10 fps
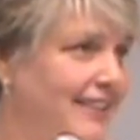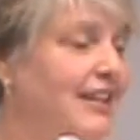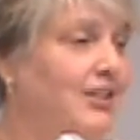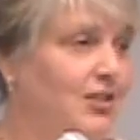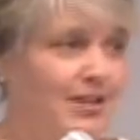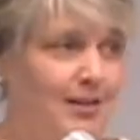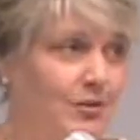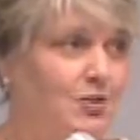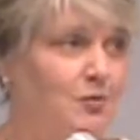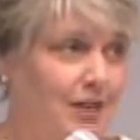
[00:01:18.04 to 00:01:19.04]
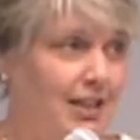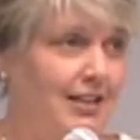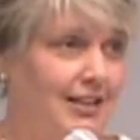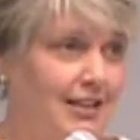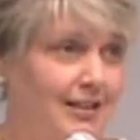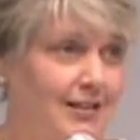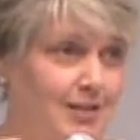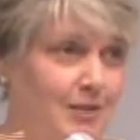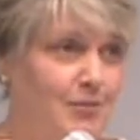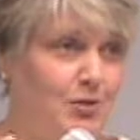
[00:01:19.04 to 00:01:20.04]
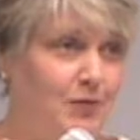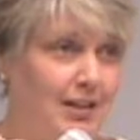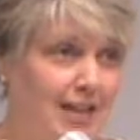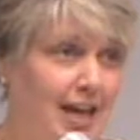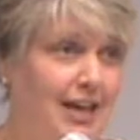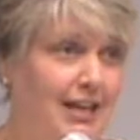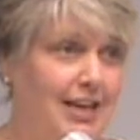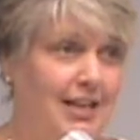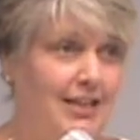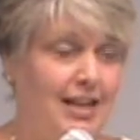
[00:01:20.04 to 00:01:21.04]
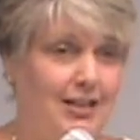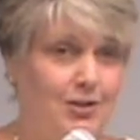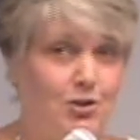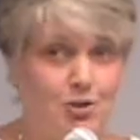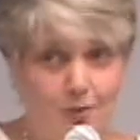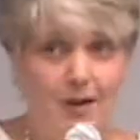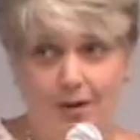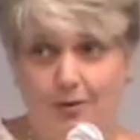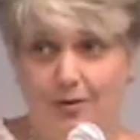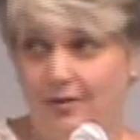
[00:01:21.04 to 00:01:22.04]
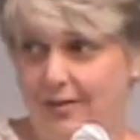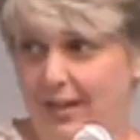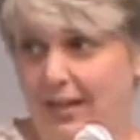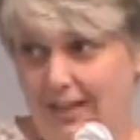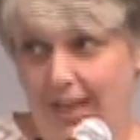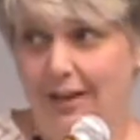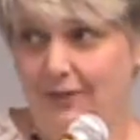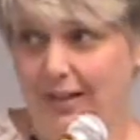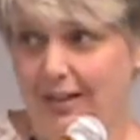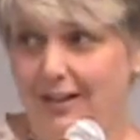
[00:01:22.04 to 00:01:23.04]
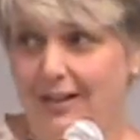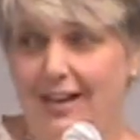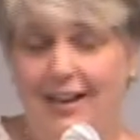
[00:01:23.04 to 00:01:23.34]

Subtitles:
then in between that and a 2-hour thing in the evening,